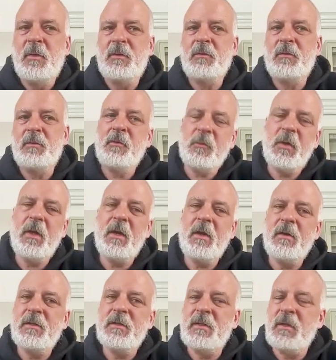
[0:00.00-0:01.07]
but there are three
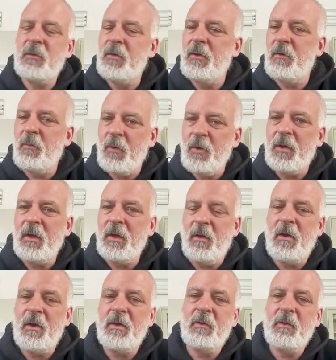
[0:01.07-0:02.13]
areas that we are working
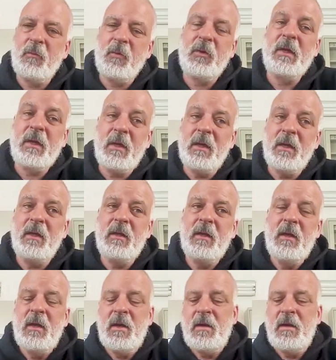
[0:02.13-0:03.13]
on and working in